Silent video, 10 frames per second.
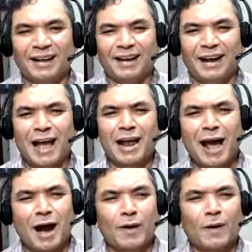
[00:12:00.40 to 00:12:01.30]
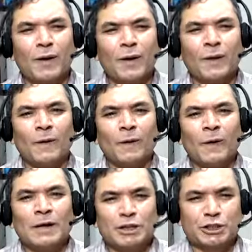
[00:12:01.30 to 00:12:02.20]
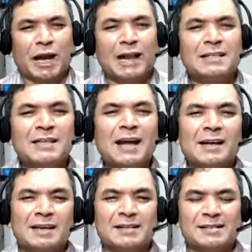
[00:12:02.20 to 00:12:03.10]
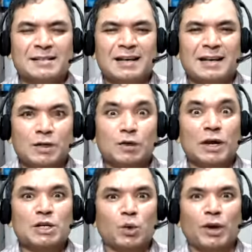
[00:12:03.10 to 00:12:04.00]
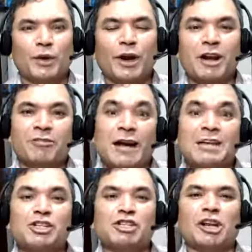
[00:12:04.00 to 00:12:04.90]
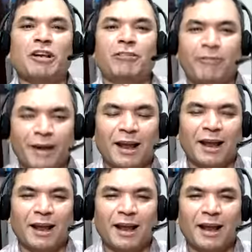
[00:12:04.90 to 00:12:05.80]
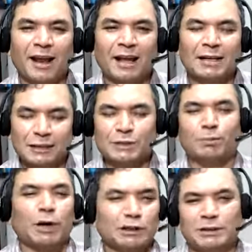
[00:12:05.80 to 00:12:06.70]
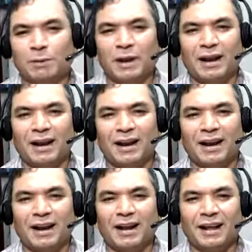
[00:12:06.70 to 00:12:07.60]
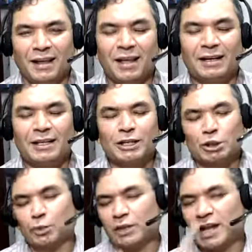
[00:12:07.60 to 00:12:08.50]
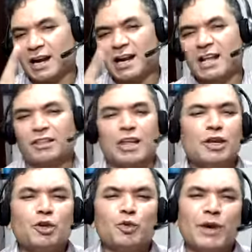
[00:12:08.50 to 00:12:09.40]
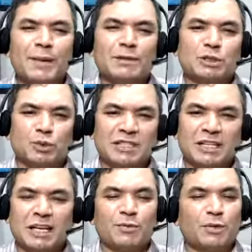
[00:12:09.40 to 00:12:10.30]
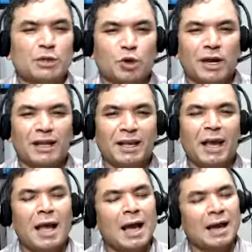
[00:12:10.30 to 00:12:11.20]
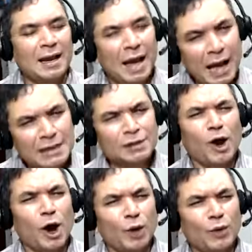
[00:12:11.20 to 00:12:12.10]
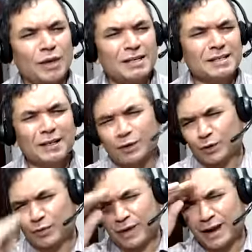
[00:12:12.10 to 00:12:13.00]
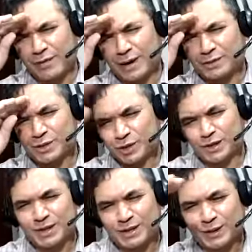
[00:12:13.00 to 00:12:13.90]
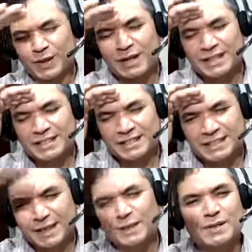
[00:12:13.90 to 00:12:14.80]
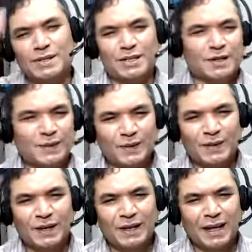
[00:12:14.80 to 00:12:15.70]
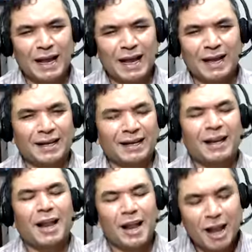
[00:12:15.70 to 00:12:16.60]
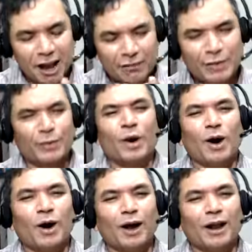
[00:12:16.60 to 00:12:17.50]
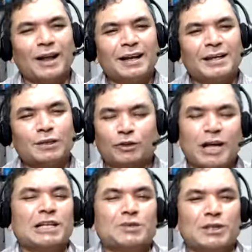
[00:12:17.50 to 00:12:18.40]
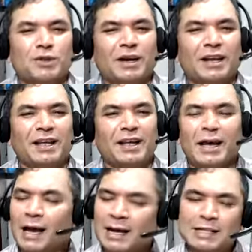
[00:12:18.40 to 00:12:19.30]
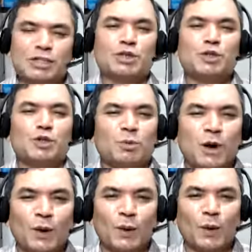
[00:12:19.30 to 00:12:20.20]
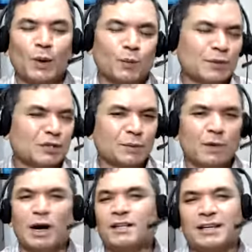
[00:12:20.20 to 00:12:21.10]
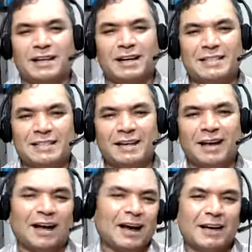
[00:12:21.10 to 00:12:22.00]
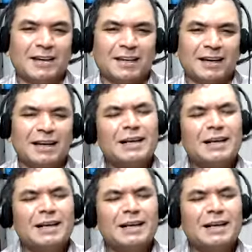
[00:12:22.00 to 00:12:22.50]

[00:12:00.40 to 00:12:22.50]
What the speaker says: And how challenging it is in today's world to get financially free as possible. Yeah. So with that, thank you very much once again for joining. And as always, your friend from Toronto, salute to you and love you all. So thanks for joining, and see you tomorrow with some other crazy idea.